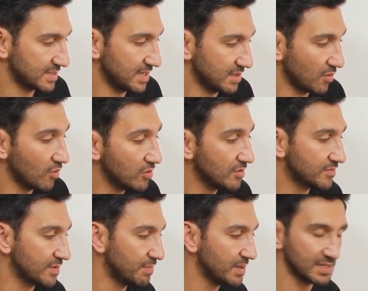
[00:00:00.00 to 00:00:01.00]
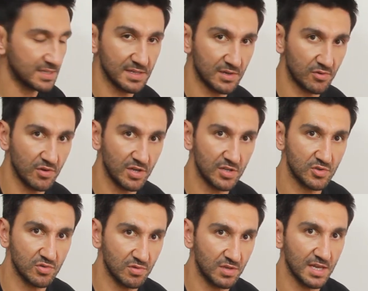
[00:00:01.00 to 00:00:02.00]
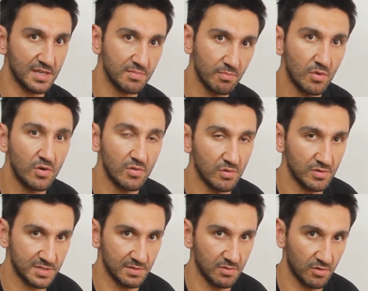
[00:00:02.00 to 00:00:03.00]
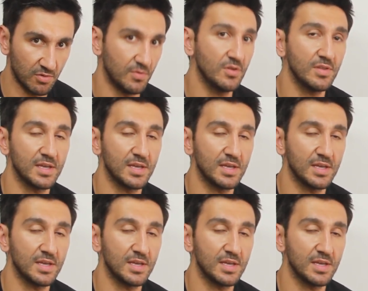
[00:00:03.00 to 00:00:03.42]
and all of the buds are going to get more auxin hormone,